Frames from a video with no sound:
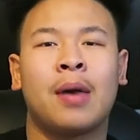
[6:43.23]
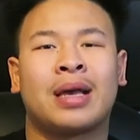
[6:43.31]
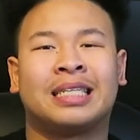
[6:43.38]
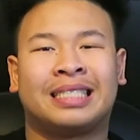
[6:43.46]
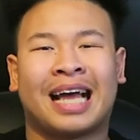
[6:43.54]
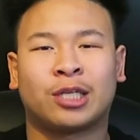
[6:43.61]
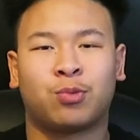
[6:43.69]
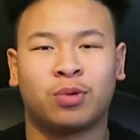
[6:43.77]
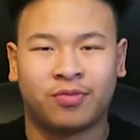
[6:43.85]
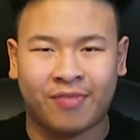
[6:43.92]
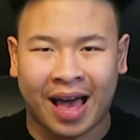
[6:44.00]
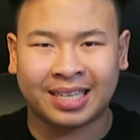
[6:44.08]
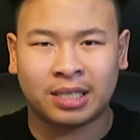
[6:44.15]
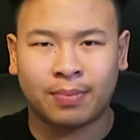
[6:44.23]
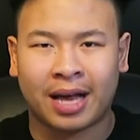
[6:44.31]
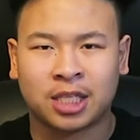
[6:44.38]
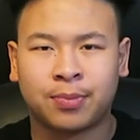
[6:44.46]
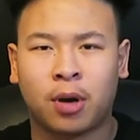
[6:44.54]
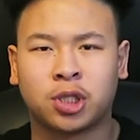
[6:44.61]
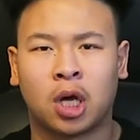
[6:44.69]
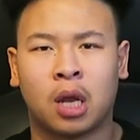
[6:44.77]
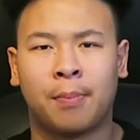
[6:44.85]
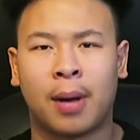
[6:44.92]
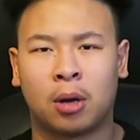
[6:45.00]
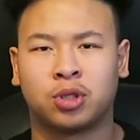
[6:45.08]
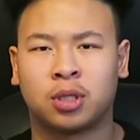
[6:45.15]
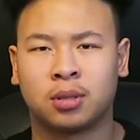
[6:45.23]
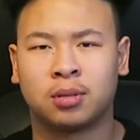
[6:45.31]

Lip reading: because that's what fantasy basketball is all about.